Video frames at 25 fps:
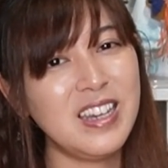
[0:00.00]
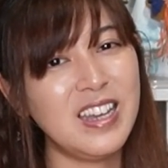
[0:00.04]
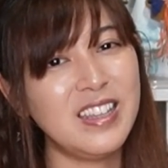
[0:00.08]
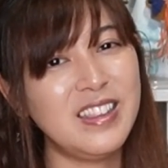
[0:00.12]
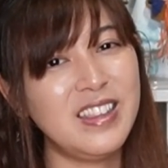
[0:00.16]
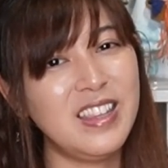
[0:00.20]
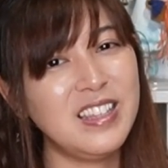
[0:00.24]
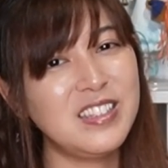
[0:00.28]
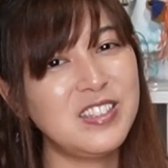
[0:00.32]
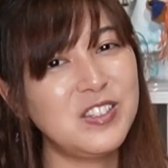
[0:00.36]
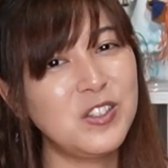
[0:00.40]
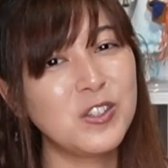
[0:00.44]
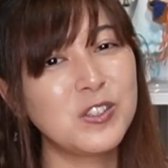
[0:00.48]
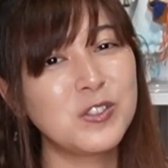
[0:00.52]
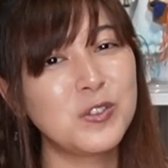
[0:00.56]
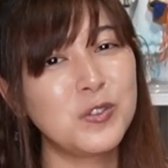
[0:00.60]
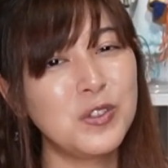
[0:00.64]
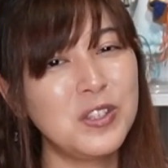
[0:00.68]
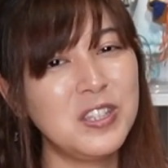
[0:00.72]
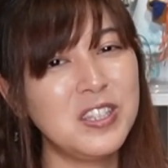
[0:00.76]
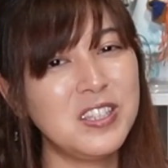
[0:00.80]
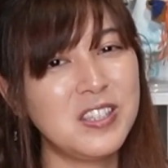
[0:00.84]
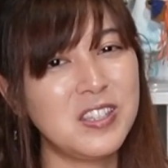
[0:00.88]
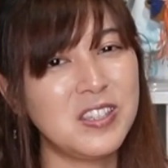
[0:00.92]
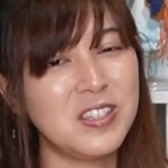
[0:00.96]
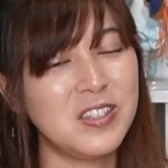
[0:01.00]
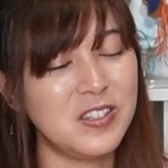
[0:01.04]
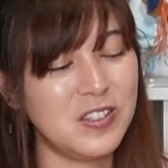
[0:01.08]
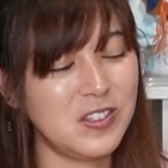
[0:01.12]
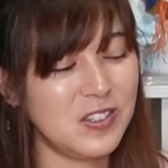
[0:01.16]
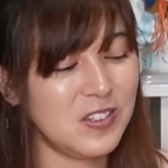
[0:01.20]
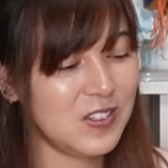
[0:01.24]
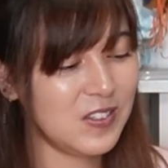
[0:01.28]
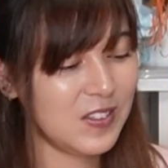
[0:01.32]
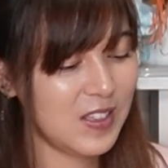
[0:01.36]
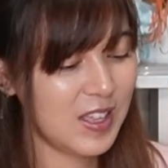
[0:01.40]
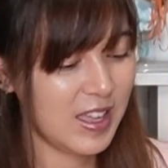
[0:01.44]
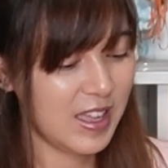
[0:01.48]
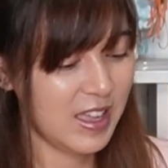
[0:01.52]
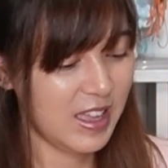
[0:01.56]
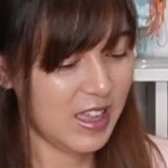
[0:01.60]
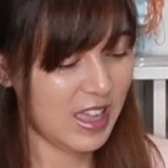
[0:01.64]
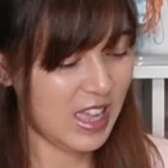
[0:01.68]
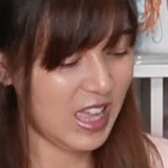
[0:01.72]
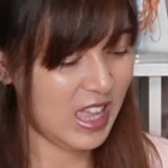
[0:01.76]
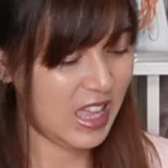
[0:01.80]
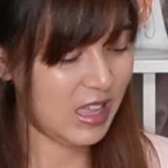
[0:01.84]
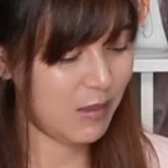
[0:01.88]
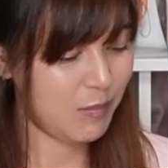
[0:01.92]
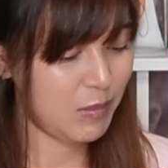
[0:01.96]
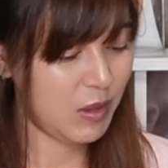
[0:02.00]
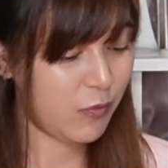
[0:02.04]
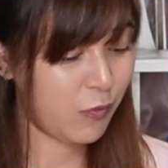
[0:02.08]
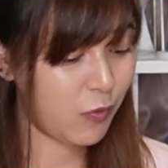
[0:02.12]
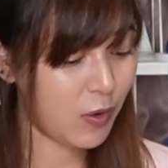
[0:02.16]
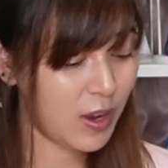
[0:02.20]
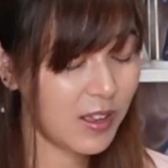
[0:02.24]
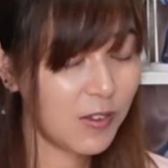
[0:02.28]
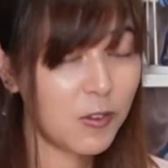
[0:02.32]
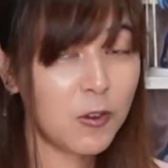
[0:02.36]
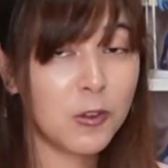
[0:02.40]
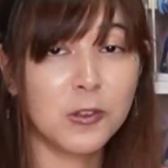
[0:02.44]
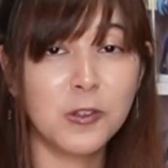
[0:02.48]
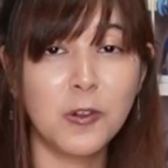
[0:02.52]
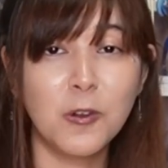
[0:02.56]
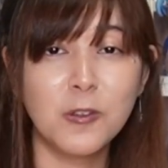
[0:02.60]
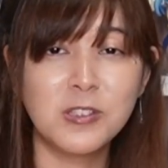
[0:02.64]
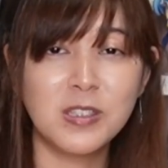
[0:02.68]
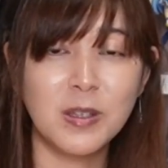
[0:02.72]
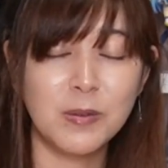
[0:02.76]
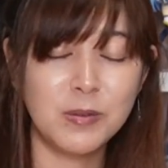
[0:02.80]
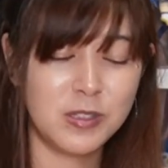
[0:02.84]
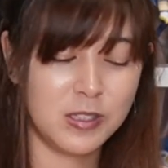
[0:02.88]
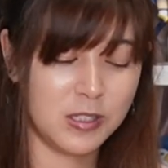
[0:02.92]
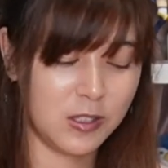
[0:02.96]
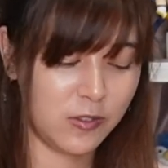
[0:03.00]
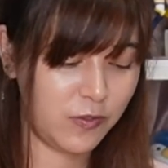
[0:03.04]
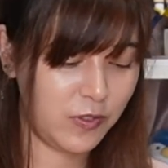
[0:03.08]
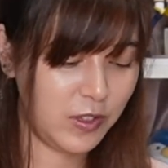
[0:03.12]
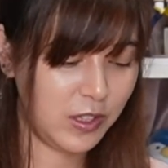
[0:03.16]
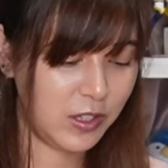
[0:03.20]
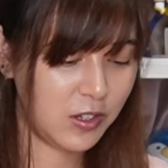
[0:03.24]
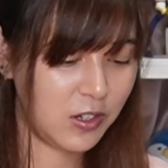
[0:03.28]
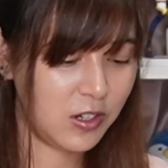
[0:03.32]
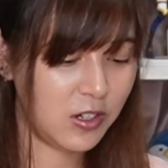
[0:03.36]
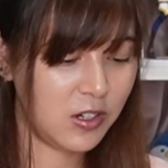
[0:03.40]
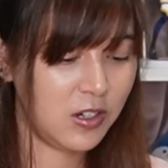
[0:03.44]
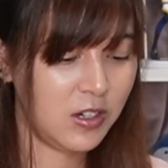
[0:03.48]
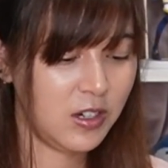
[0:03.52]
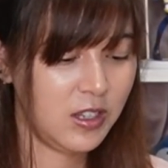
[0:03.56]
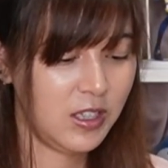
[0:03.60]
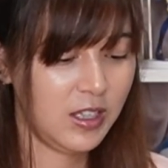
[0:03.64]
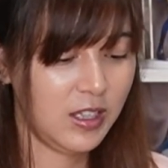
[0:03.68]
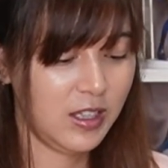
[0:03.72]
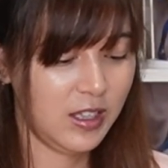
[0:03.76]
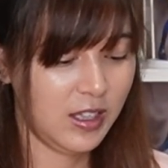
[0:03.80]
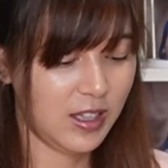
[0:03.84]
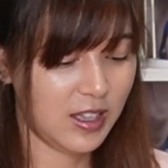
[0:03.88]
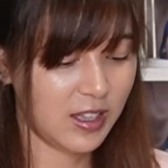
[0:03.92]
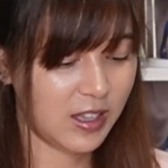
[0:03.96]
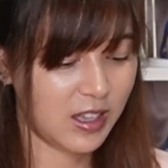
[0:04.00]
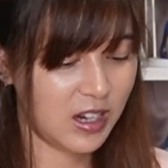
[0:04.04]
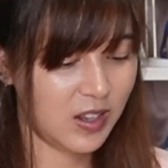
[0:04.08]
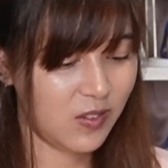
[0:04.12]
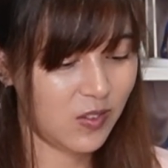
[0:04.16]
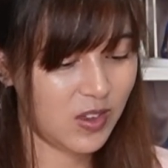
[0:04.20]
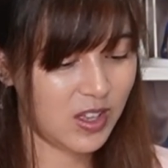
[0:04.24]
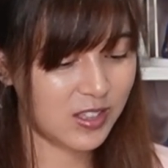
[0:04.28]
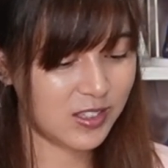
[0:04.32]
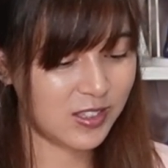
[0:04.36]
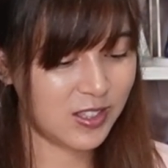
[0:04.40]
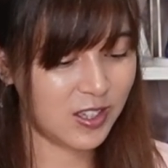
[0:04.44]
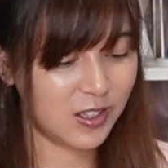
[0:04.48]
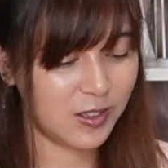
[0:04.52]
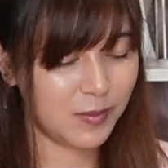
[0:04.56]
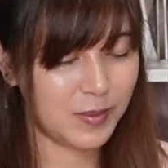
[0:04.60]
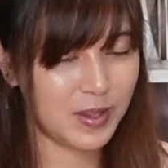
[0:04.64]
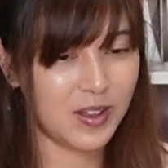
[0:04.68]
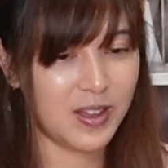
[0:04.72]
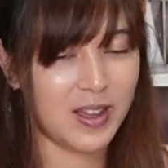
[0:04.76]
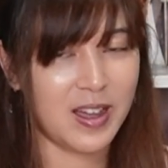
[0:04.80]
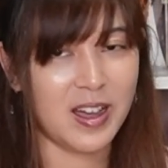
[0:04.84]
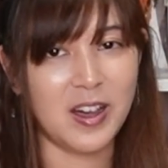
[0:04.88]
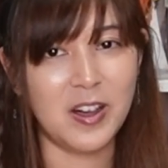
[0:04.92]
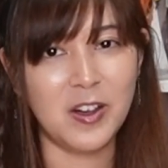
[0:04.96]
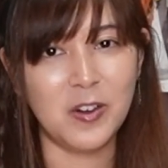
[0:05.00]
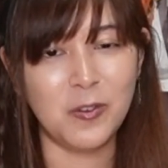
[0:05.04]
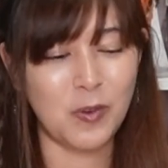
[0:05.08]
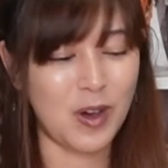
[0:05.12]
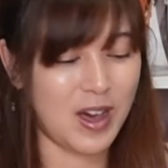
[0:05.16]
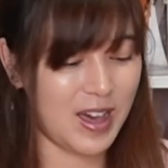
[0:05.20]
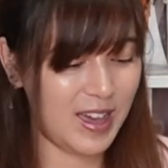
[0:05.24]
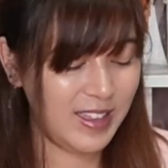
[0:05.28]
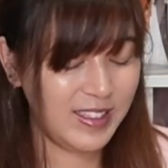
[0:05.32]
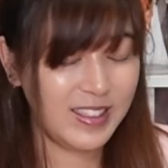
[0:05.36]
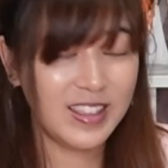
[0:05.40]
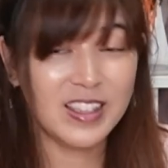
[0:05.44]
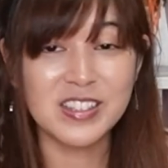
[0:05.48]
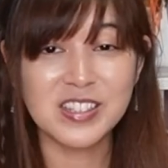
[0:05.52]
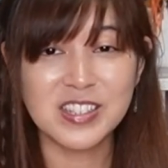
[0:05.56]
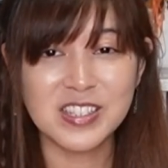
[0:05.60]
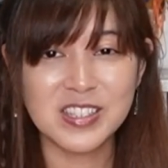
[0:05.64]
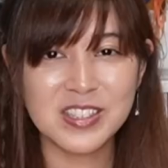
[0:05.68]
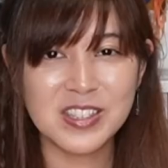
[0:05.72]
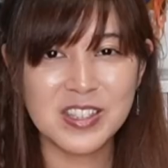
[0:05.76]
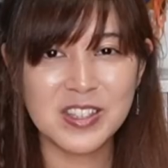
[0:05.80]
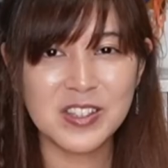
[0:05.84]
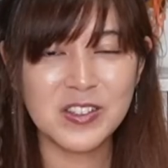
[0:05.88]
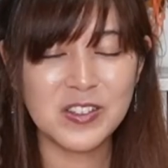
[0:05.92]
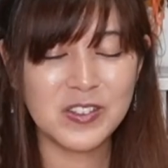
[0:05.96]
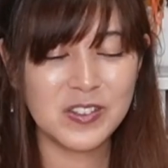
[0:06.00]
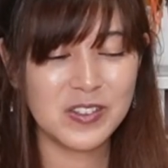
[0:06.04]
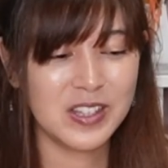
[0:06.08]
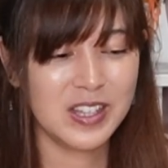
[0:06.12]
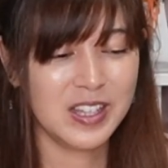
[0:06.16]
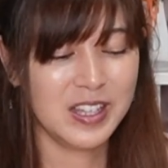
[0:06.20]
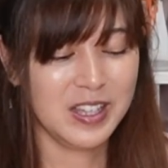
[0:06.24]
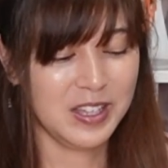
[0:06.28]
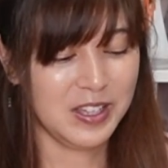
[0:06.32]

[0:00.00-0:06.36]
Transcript: I think she looks really cute. And before I go close up to the figure, I kind of want to talk about why I think she's cute.